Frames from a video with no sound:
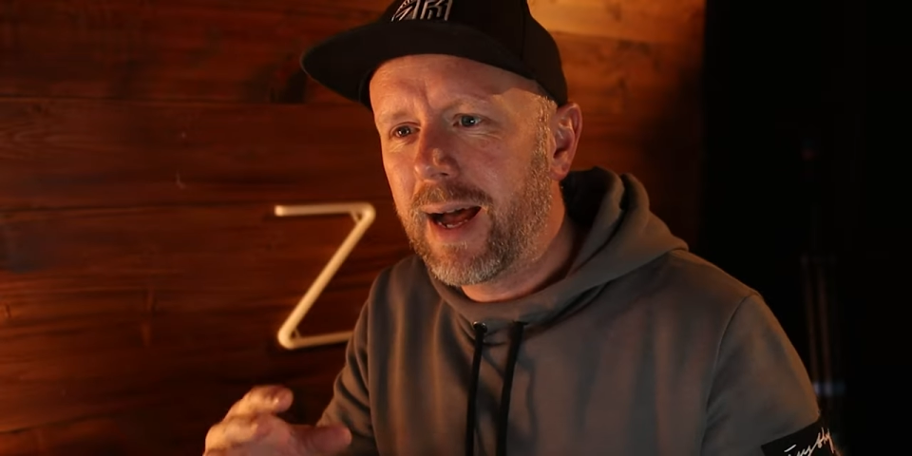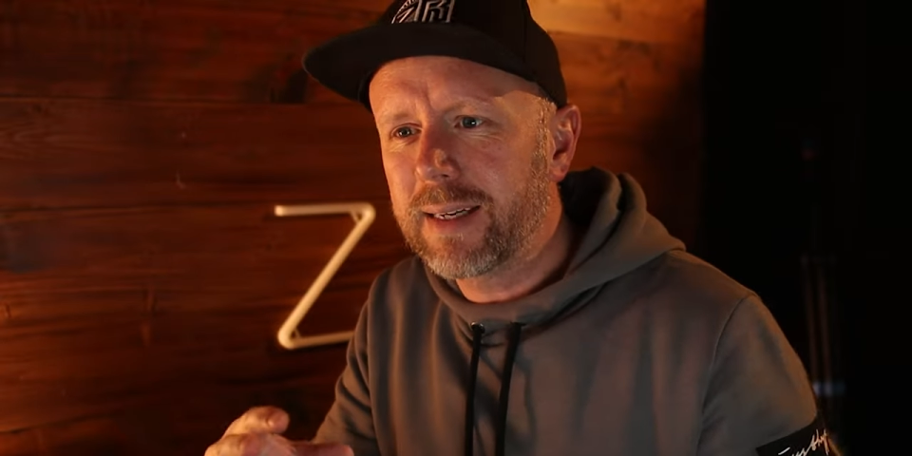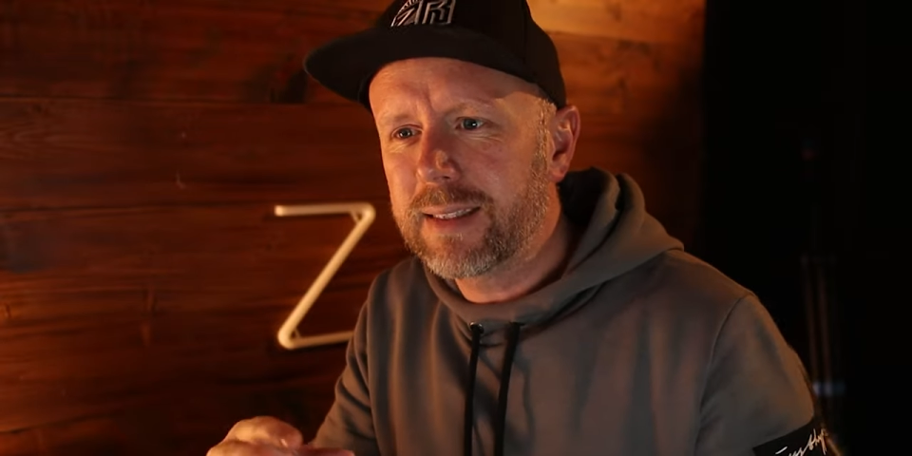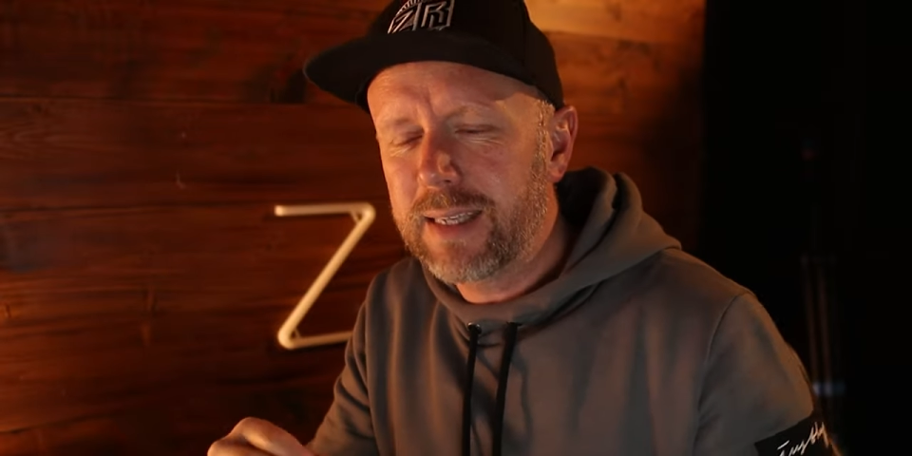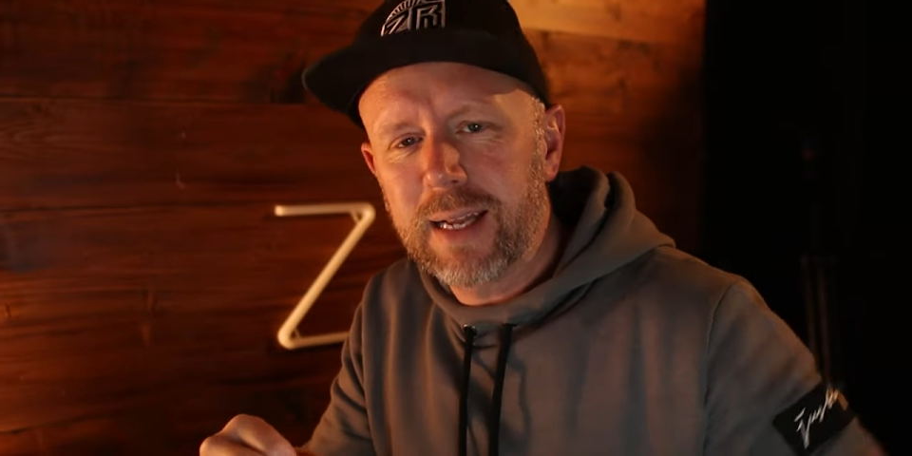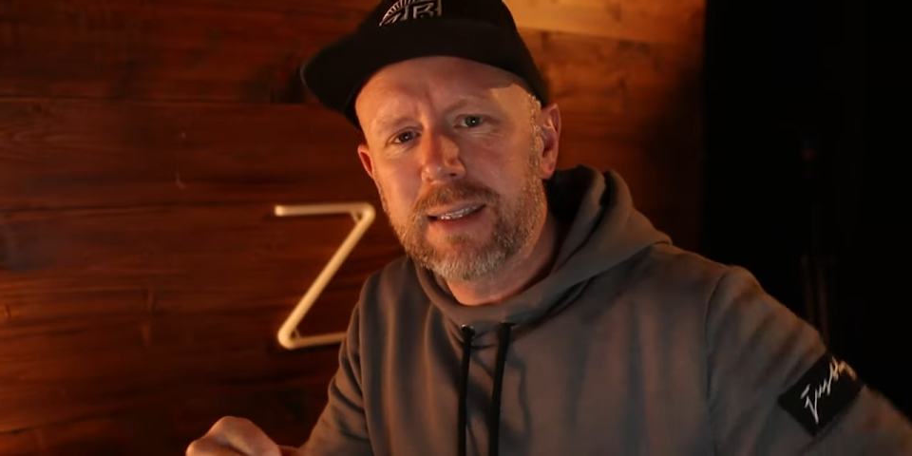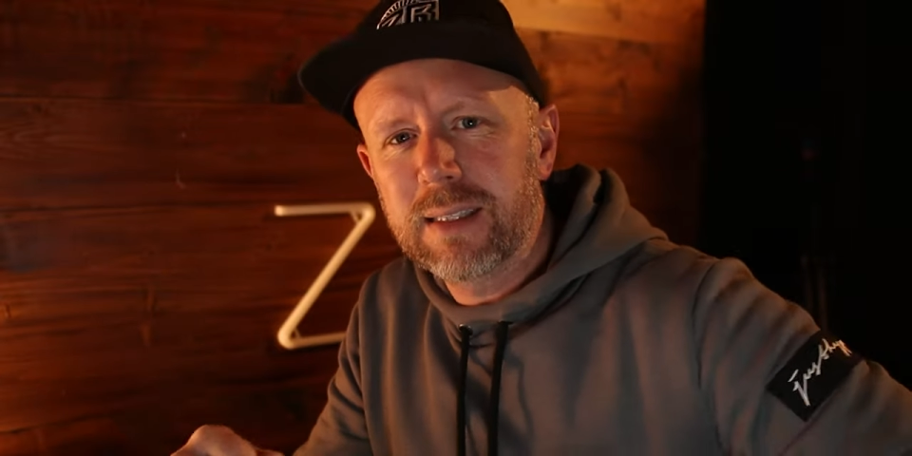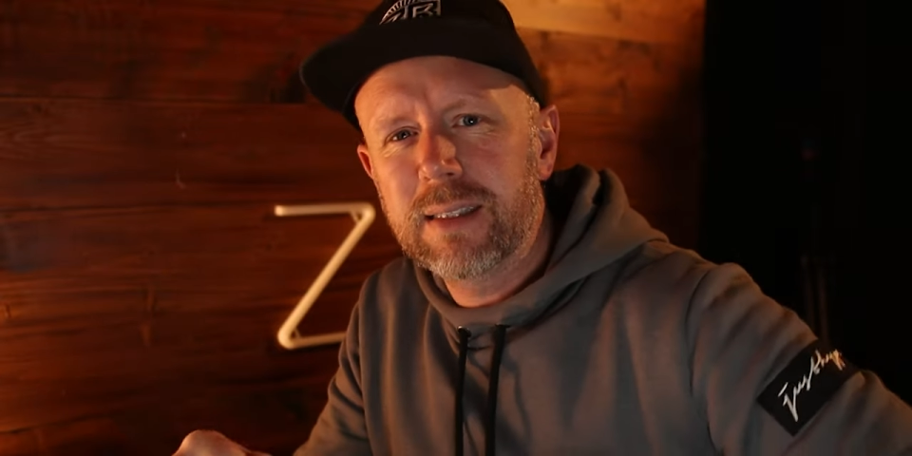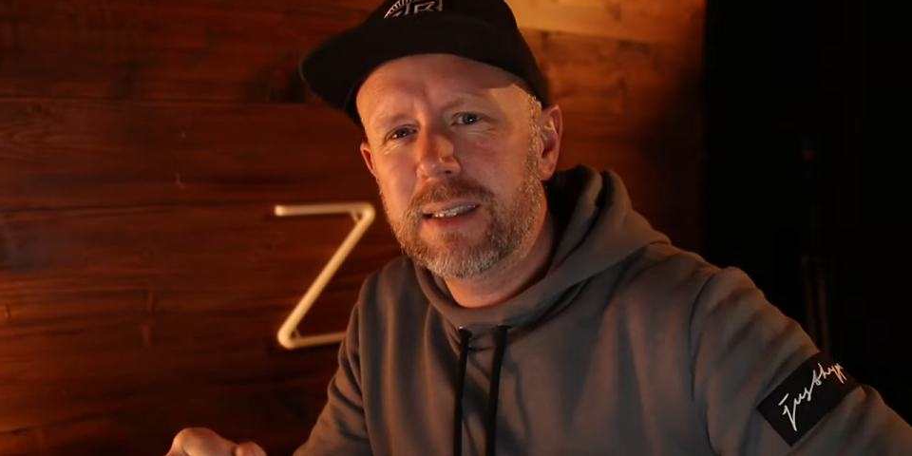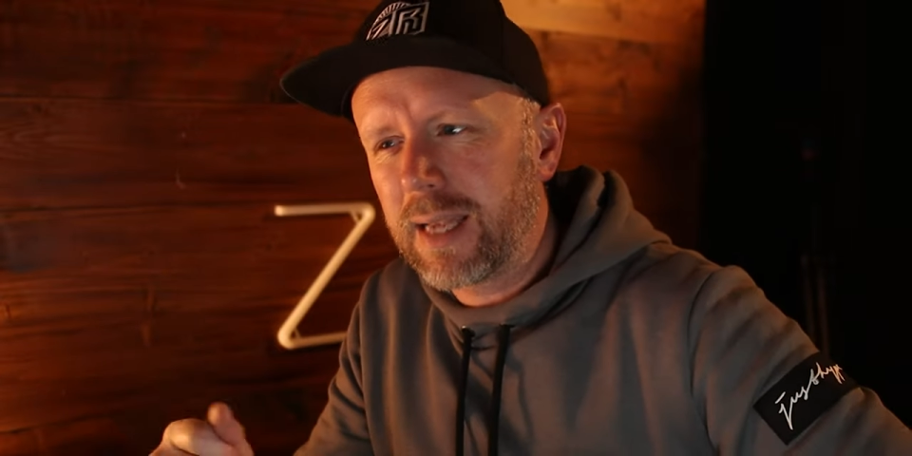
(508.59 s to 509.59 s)
and yeah, it
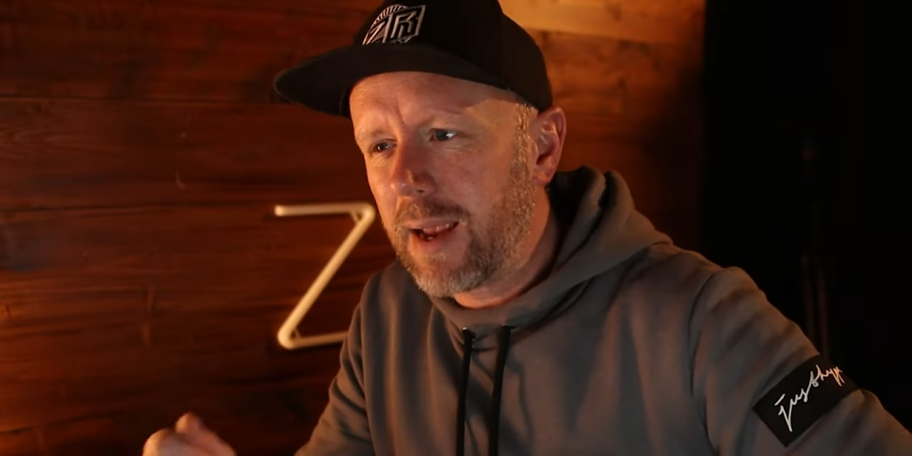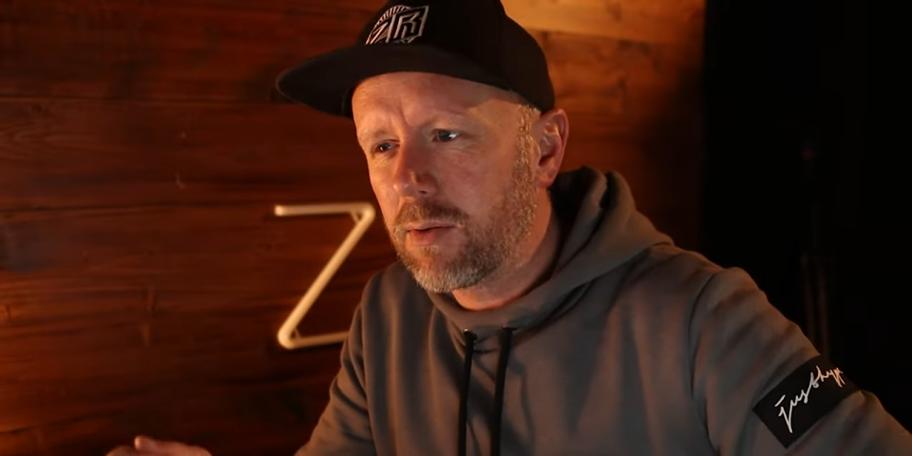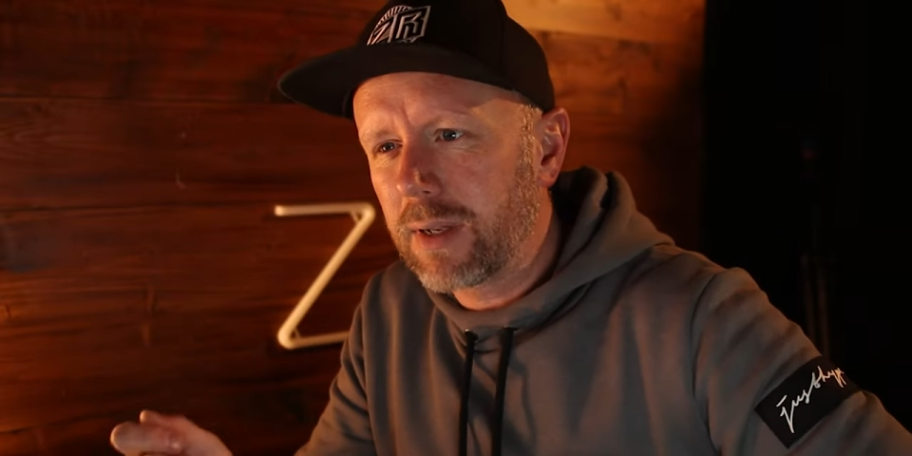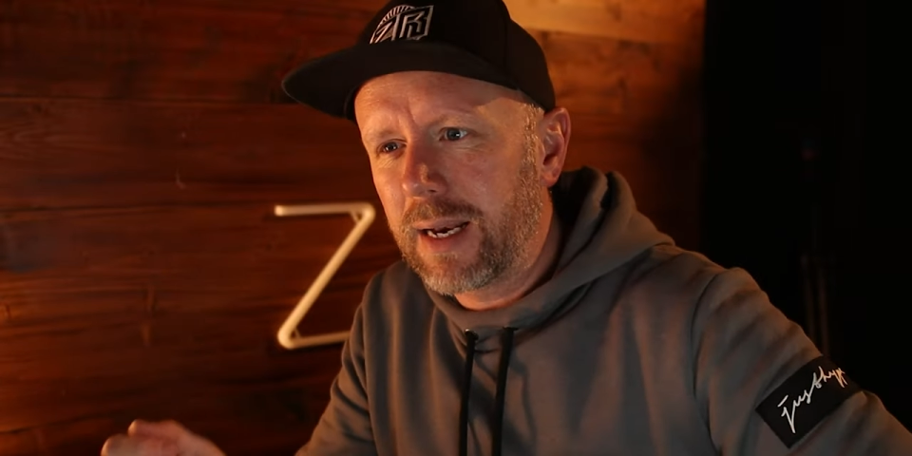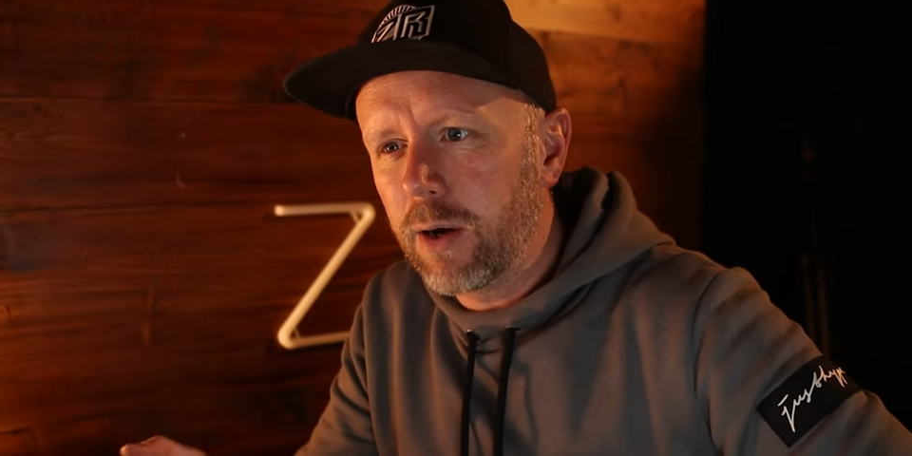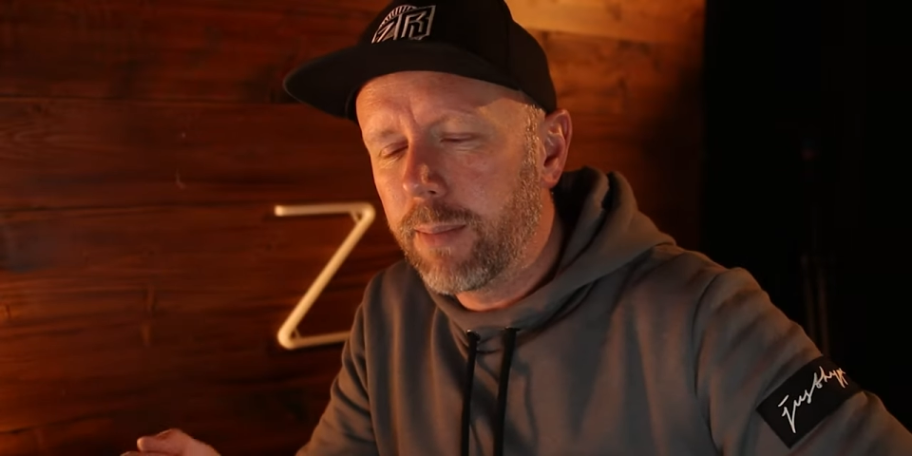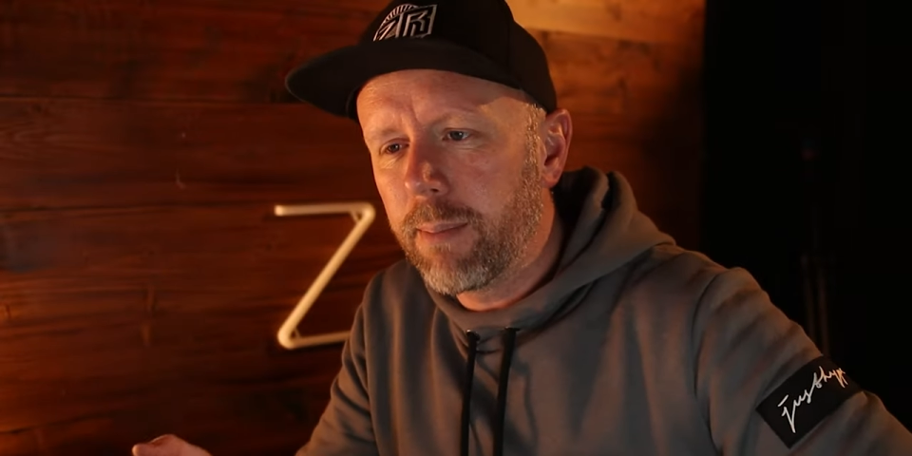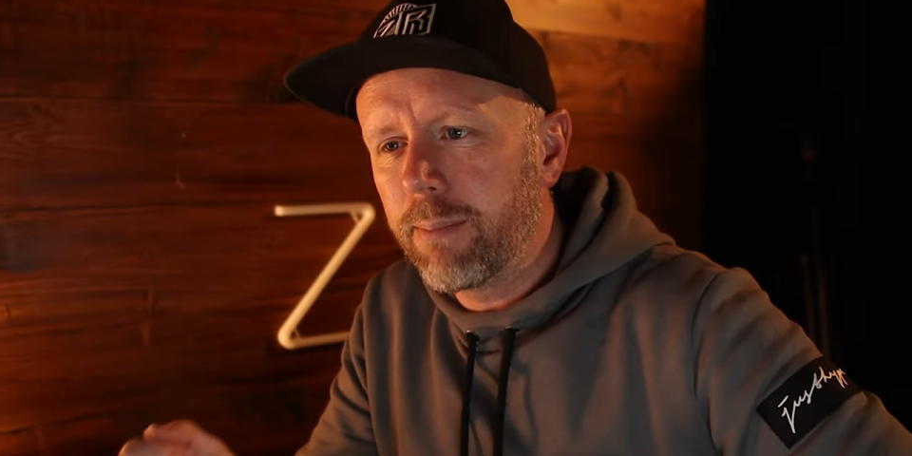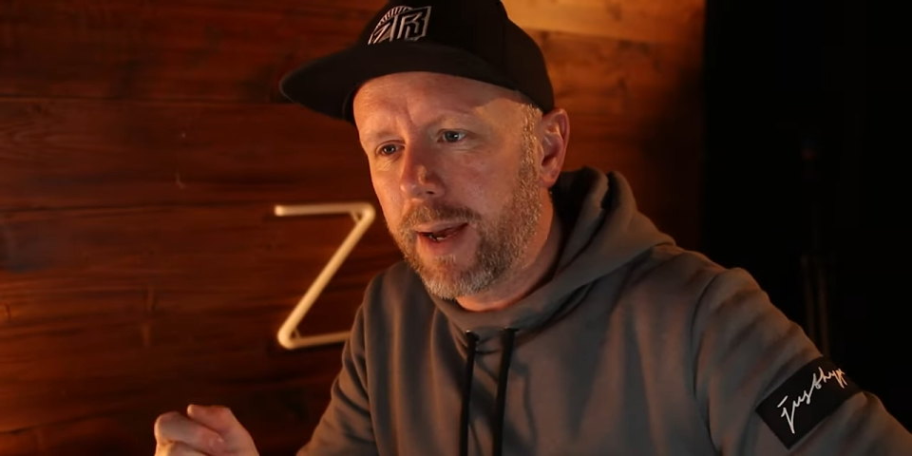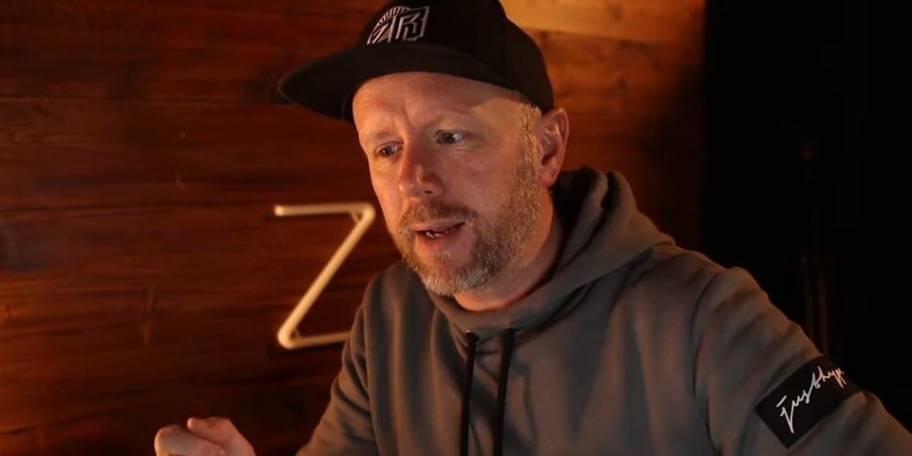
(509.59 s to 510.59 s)
did sound a little
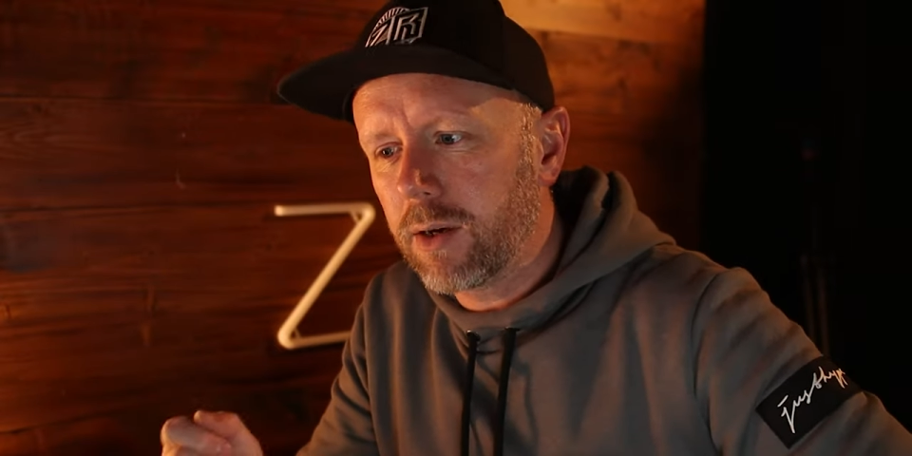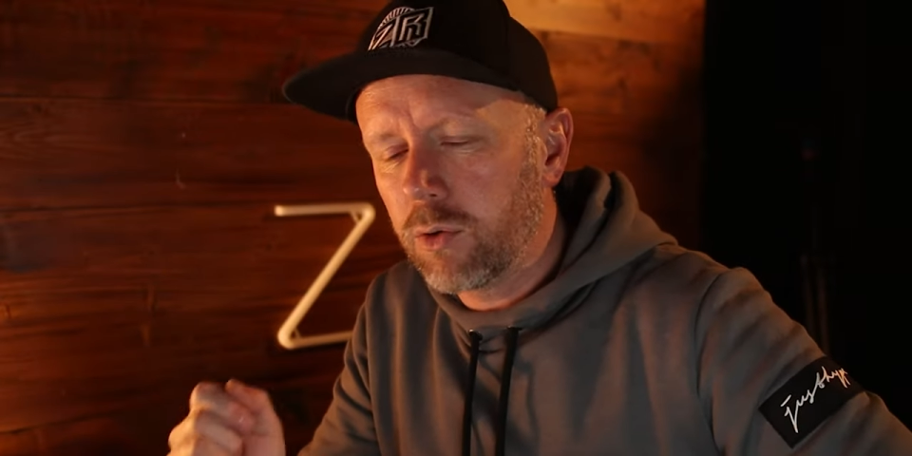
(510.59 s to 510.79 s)
bit better.